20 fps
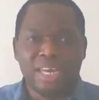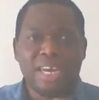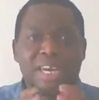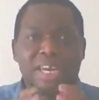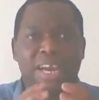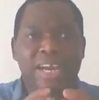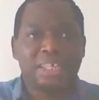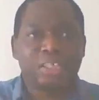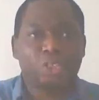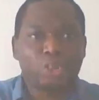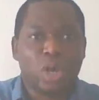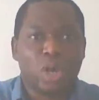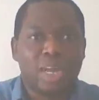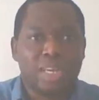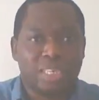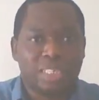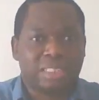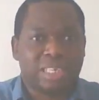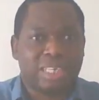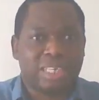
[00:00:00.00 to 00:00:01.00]
They
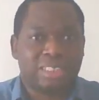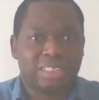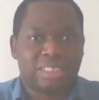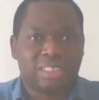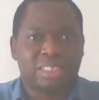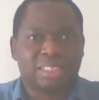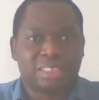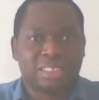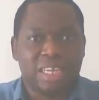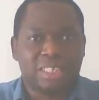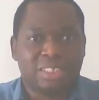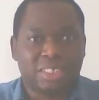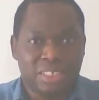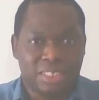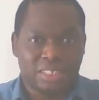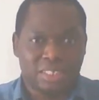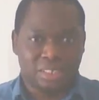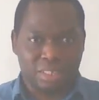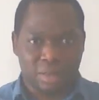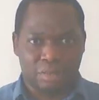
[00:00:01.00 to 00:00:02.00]
enjoy this 36-state
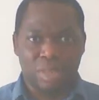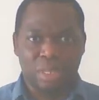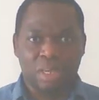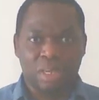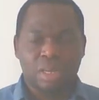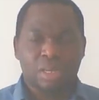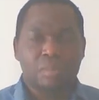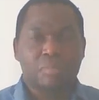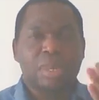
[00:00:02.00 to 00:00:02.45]
system.